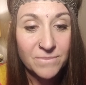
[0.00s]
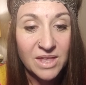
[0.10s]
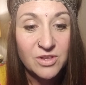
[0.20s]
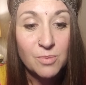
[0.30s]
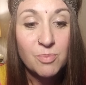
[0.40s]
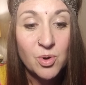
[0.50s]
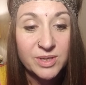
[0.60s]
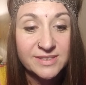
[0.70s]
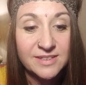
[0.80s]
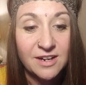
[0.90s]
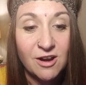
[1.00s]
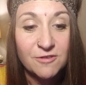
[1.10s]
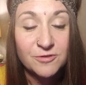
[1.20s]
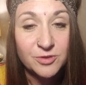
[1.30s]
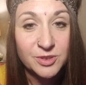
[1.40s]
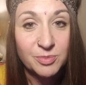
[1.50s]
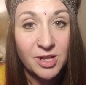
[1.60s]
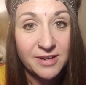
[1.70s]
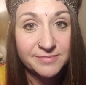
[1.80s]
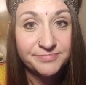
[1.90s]
They're poisoning our food
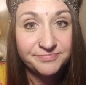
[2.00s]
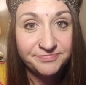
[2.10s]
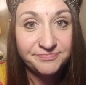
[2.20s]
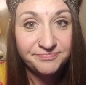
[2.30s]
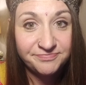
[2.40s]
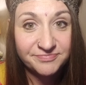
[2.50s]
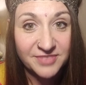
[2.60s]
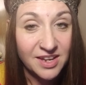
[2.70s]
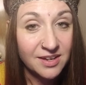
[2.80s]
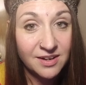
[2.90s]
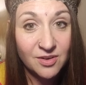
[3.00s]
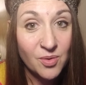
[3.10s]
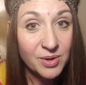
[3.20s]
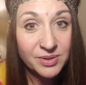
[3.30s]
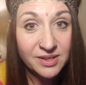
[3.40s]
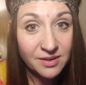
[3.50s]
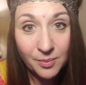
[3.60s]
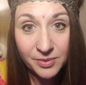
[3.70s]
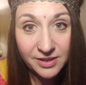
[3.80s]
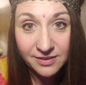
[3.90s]
supply and getting away with it
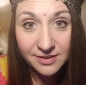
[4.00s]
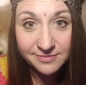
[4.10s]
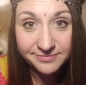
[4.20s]
completely.